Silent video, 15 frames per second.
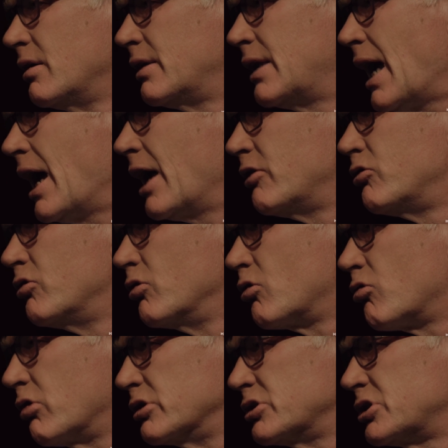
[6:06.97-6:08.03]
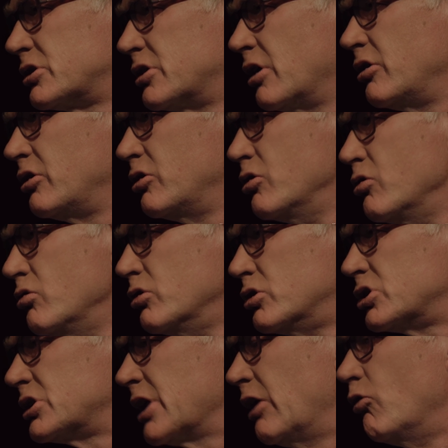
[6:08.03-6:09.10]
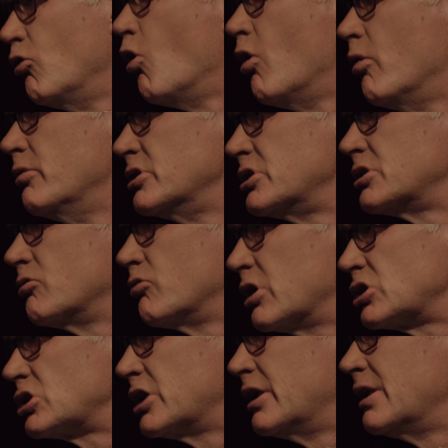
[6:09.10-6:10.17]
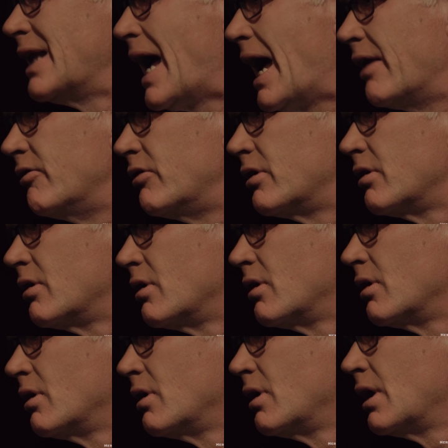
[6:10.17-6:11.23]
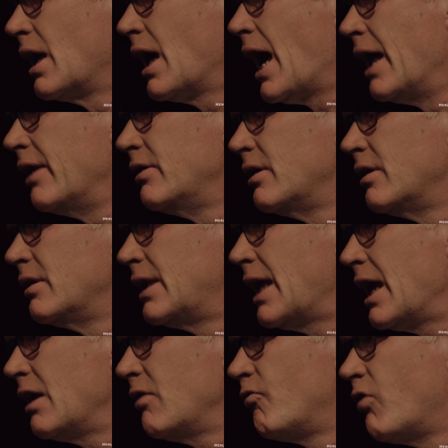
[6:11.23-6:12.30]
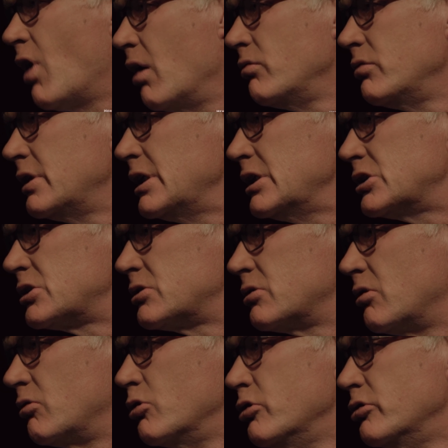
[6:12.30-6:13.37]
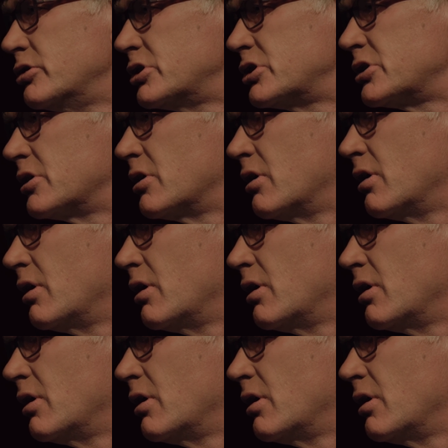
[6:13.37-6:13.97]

they had to cross the huge, enormous Russian land. And they found these routes